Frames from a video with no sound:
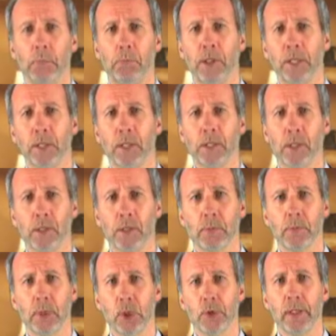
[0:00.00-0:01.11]
businesses,
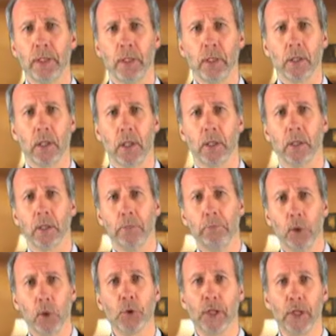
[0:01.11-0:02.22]

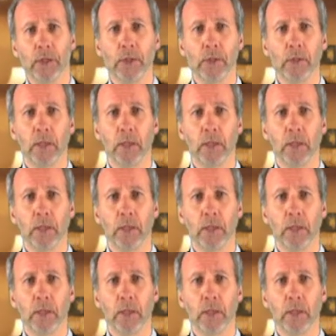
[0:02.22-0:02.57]
builder